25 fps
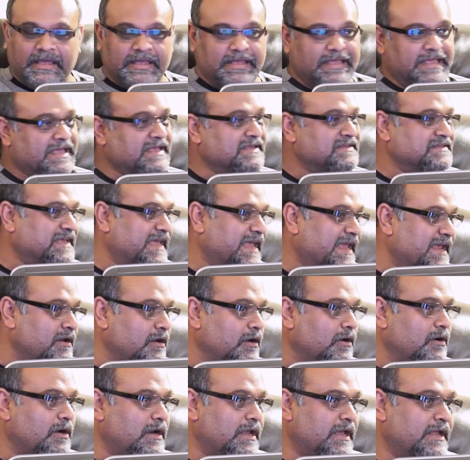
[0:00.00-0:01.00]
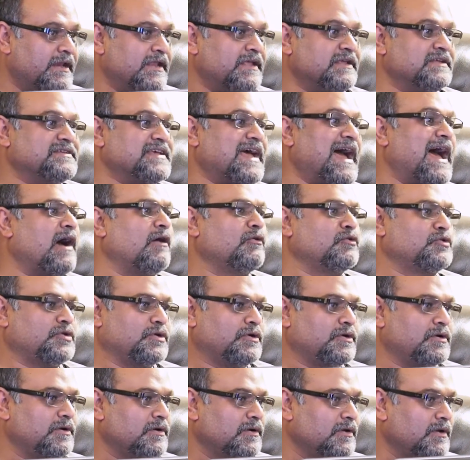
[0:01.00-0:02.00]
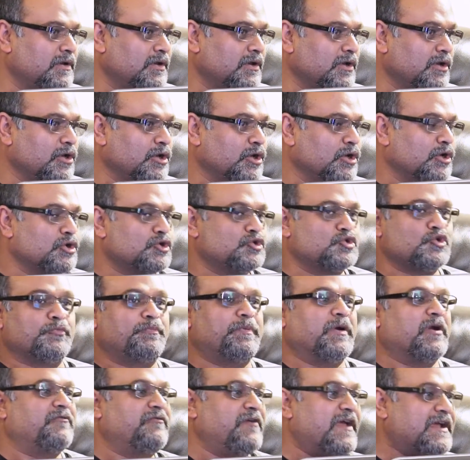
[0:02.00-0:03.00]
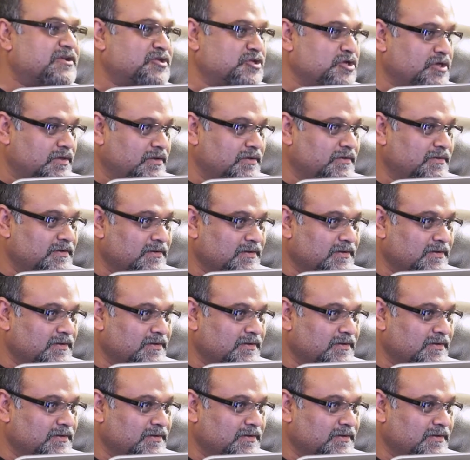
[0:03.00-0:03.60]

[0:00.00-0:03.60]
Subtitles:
his inner and his outer, to perfection,